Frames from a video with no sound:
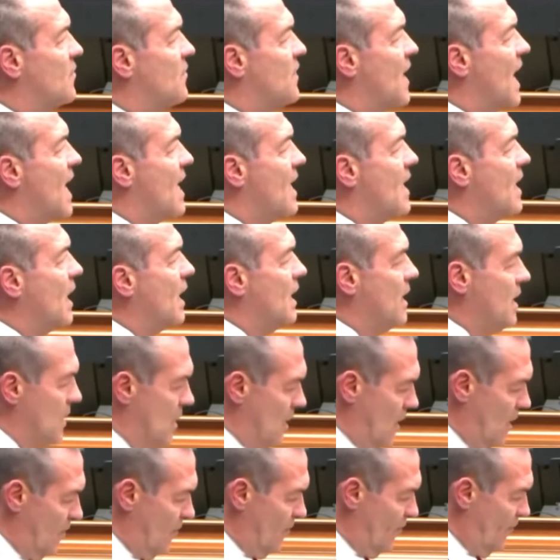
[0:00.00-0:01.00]
of that night
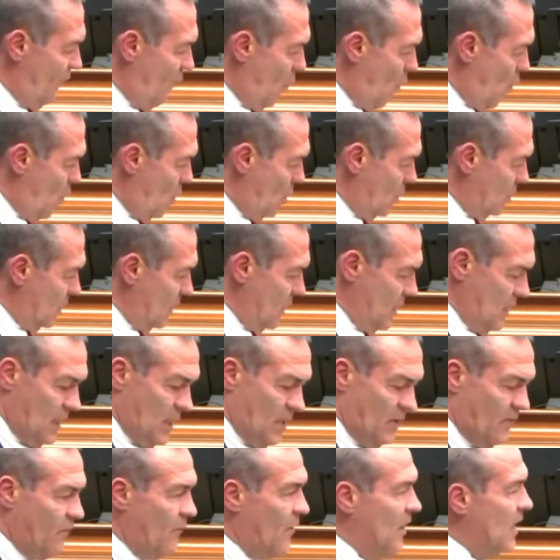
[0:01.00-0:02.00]
unfold
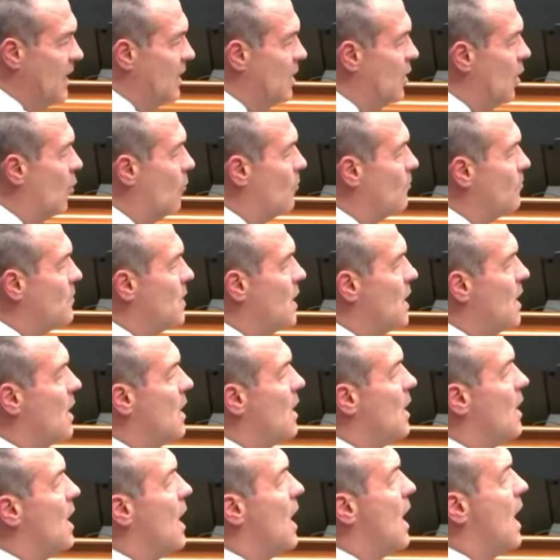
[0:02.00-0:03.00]
in video
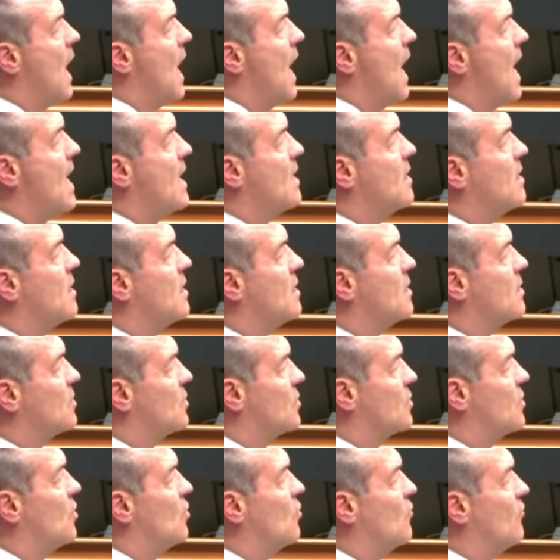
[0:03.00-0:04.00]
and
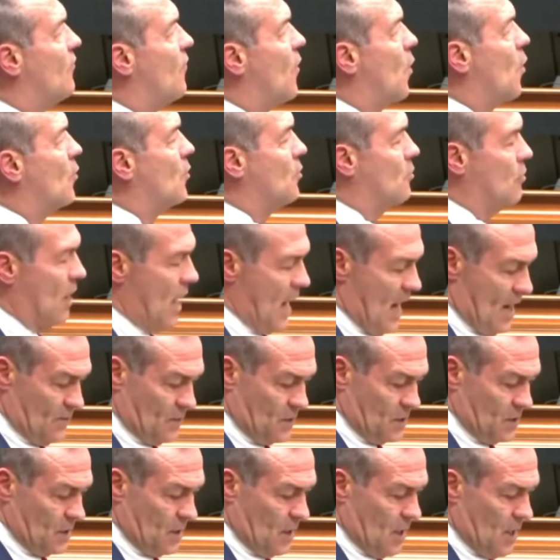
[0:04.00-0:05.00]
still
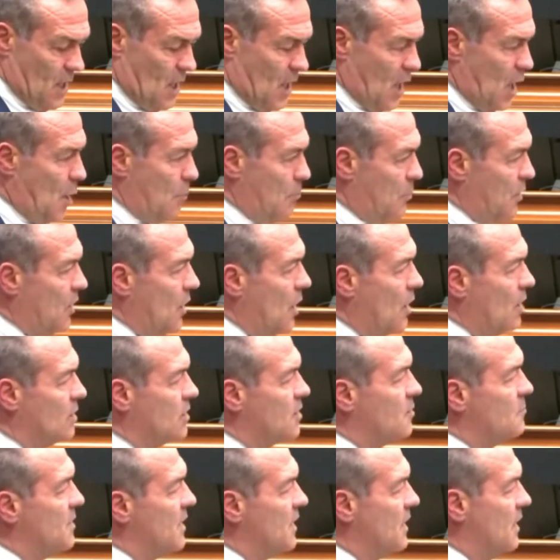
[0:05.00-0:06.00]
photographs. But
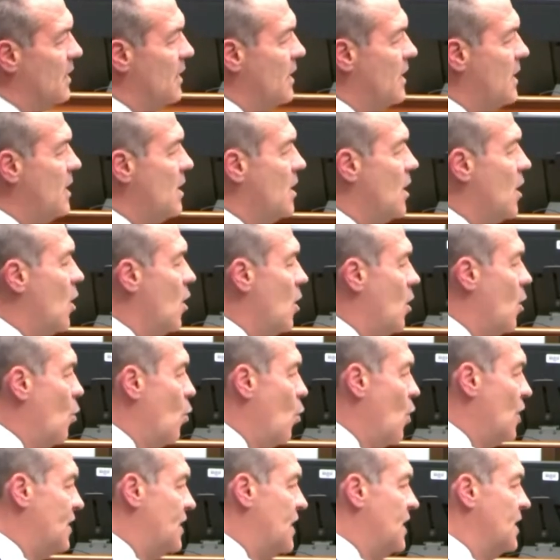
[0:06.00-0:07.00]
ultimately,
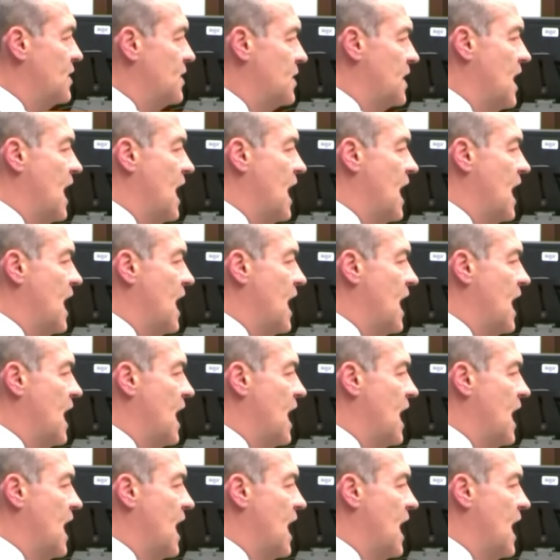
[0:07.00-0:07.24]
what this